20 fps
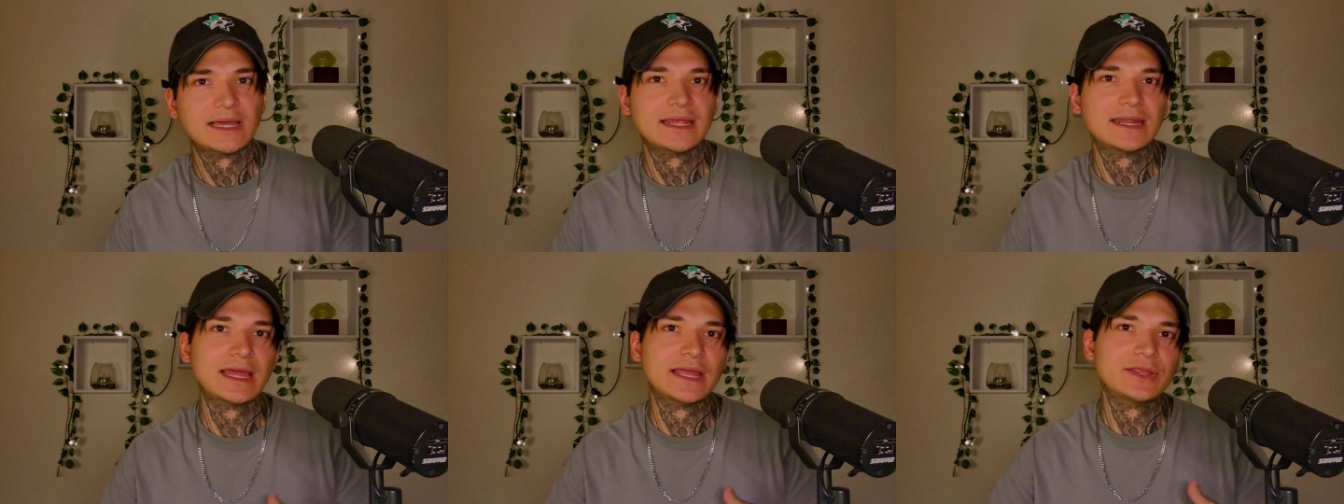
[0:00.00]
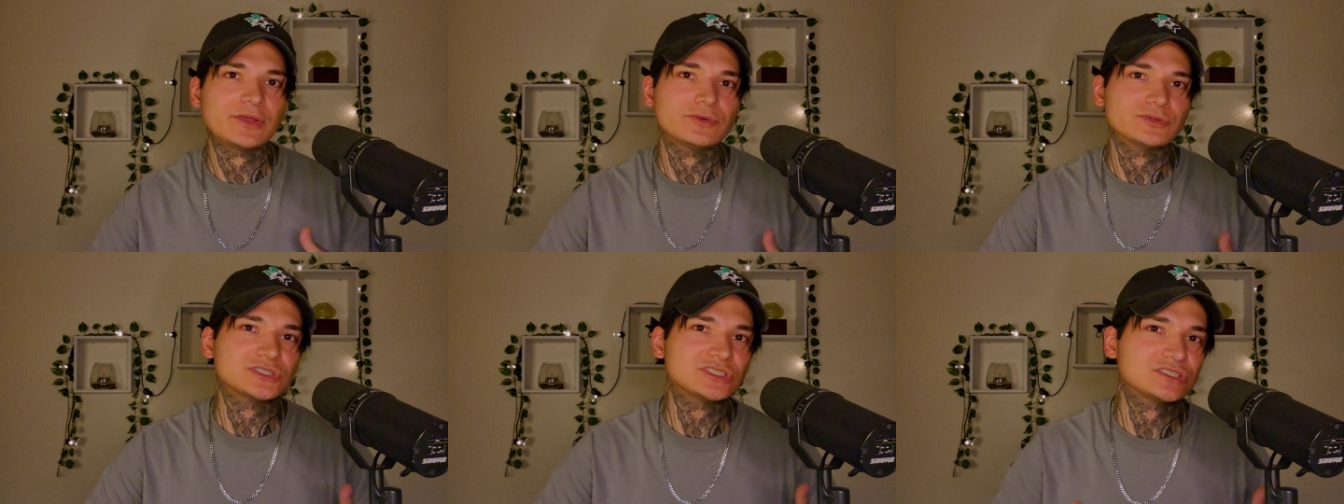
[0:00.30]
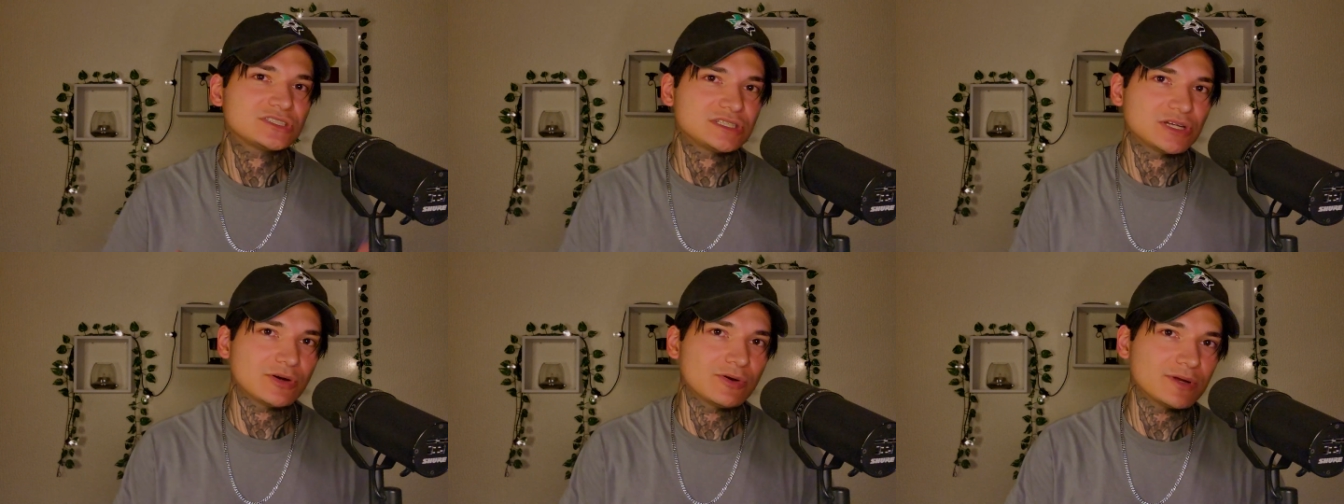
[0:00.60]
and then you'll
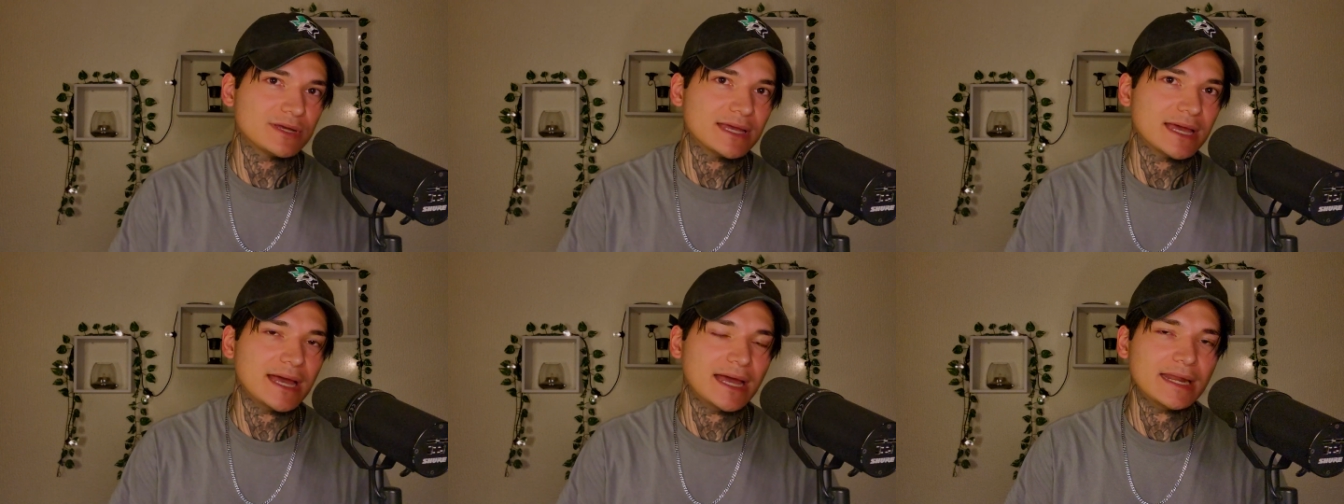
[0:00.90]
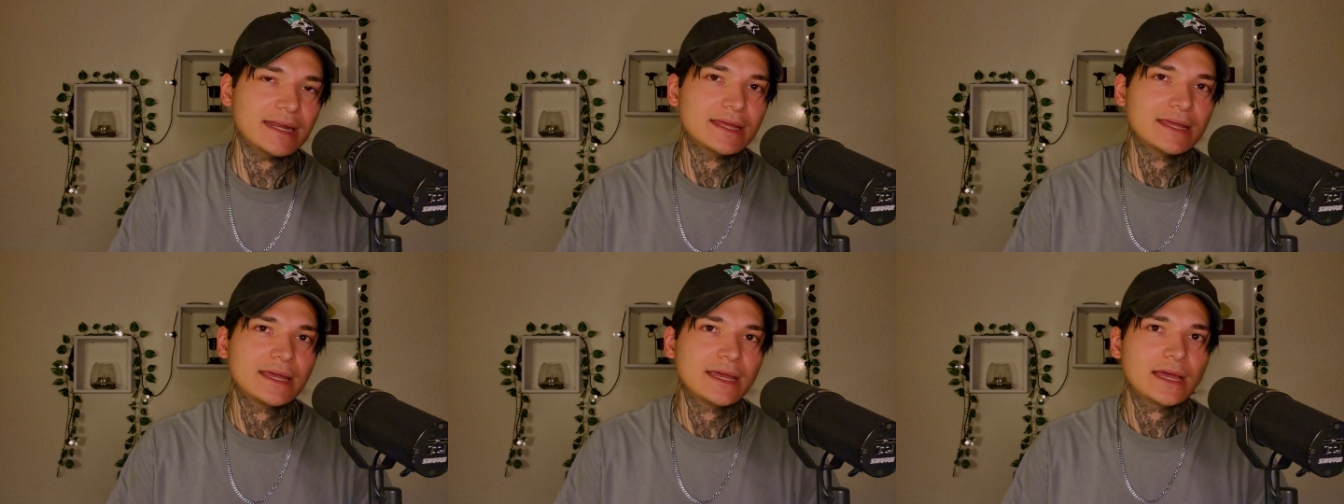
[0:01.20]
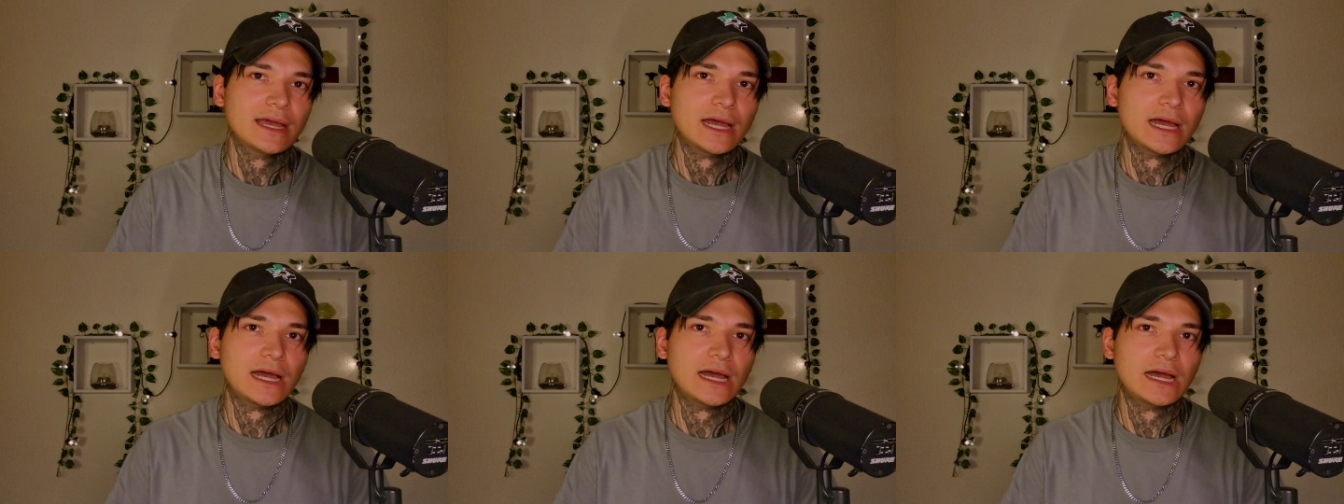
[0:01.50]
still get
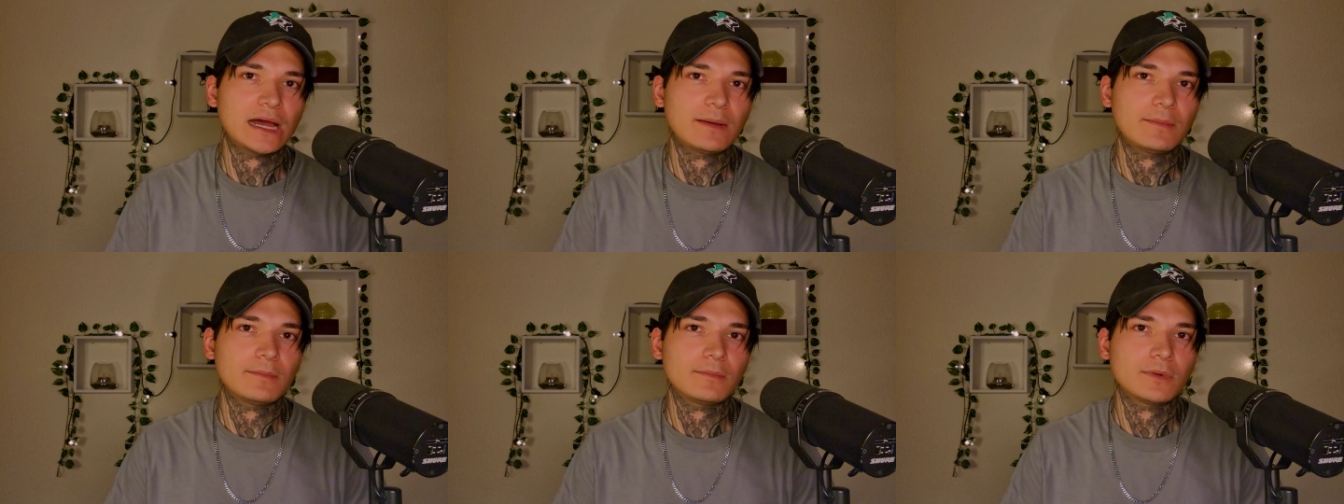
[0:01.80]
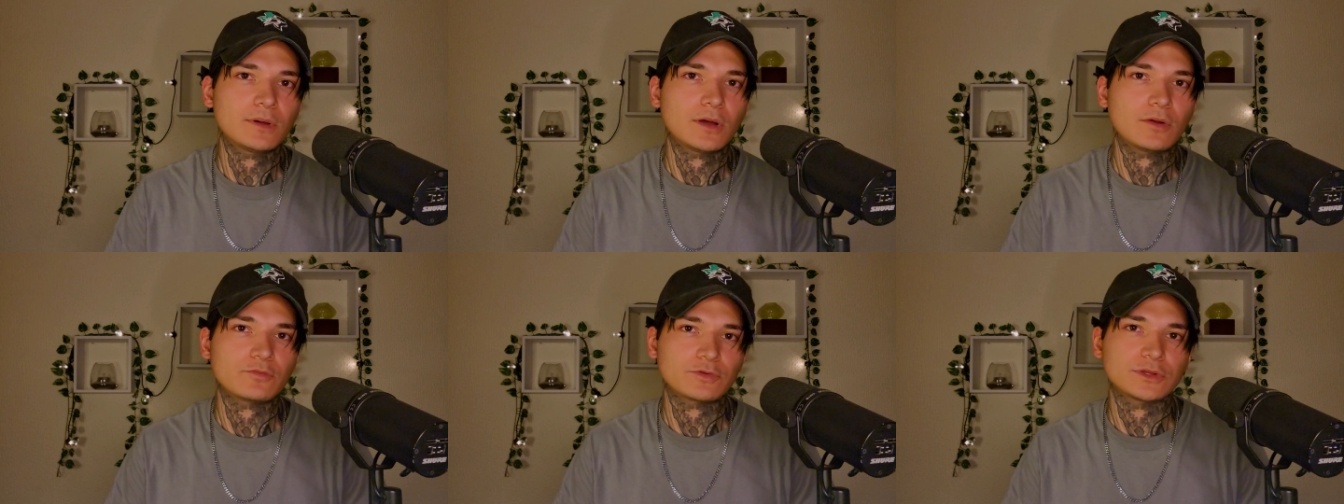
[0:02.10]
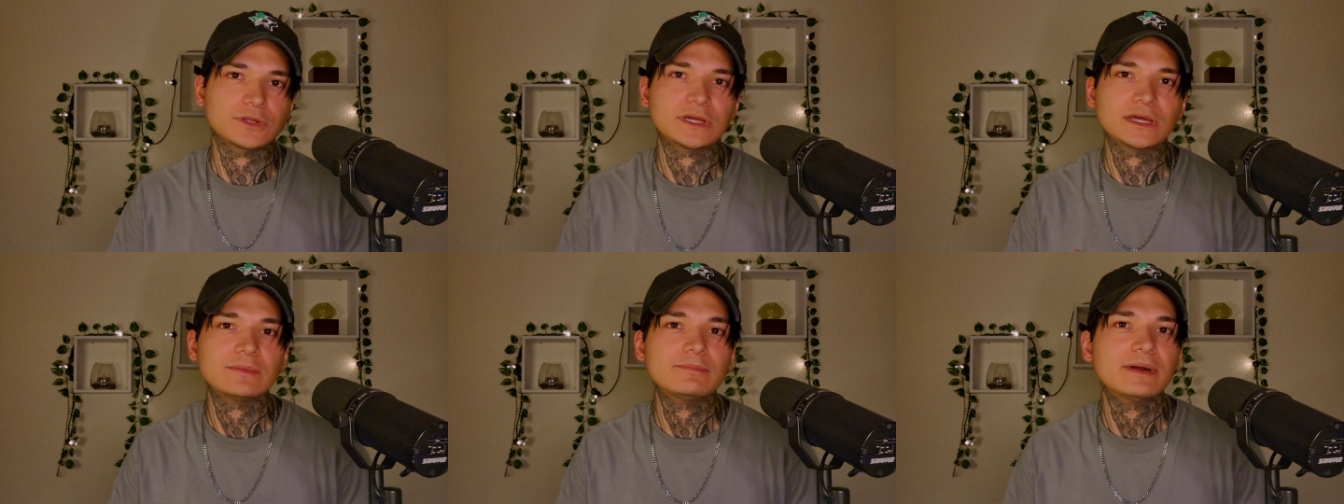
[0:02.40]
a
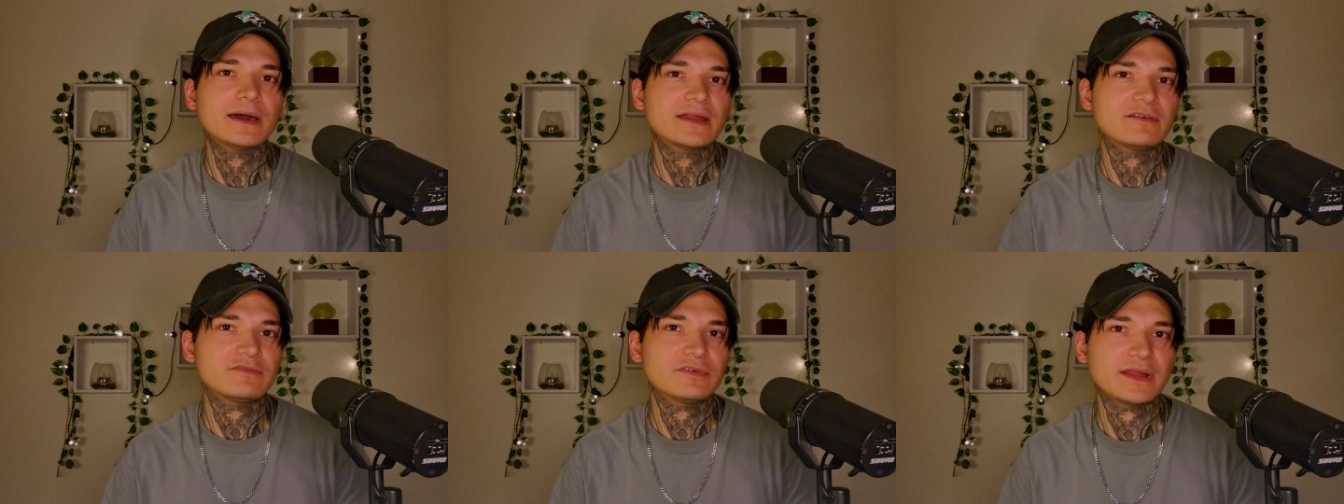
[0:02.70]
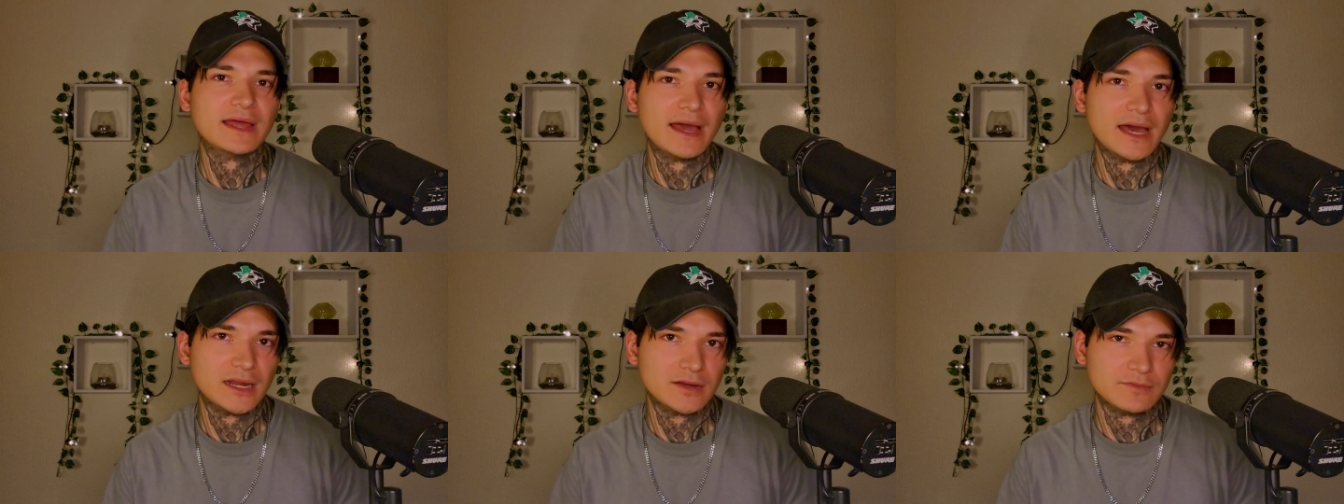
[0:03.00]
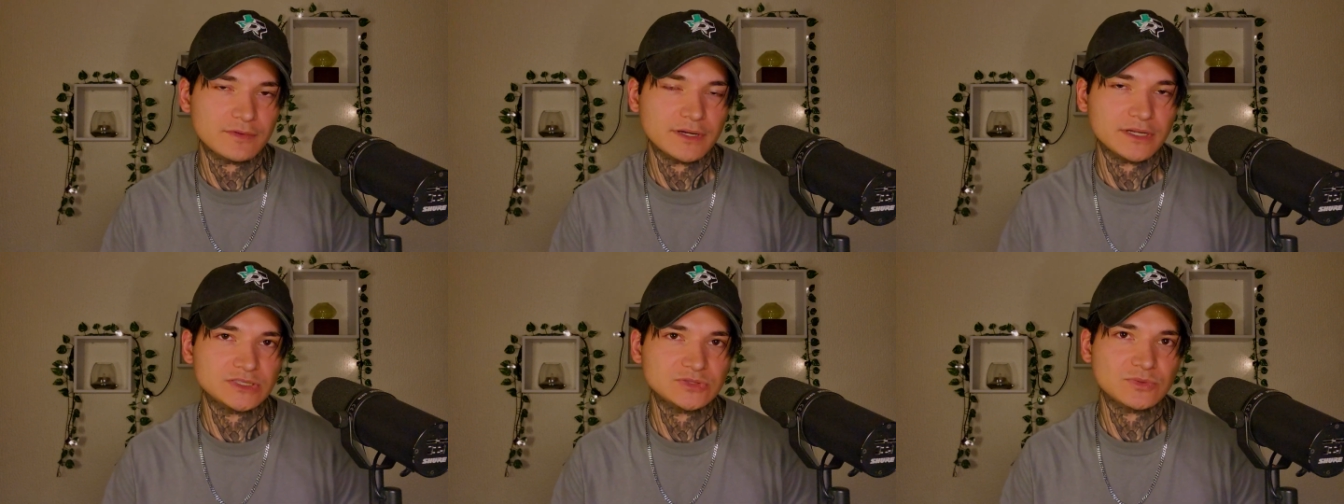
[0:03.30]
really good benefit out
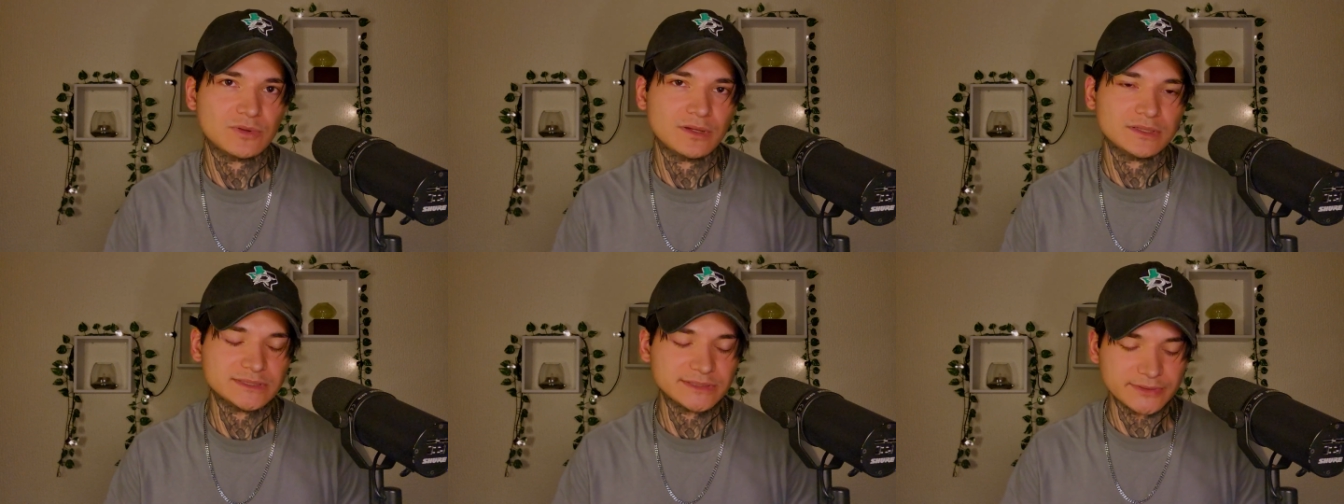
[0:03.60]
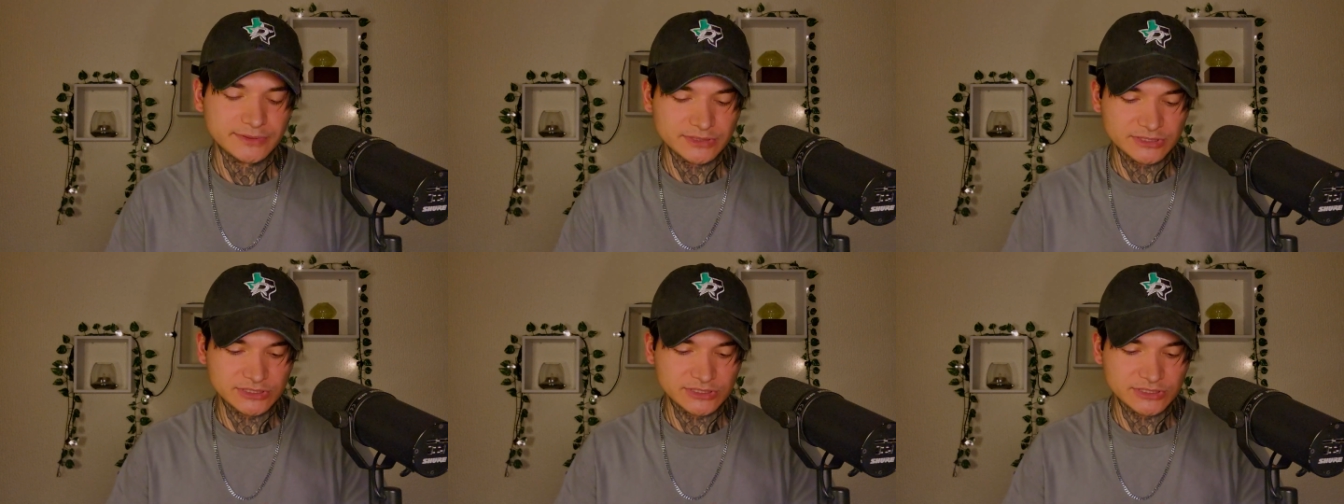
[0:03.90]
of it as well too.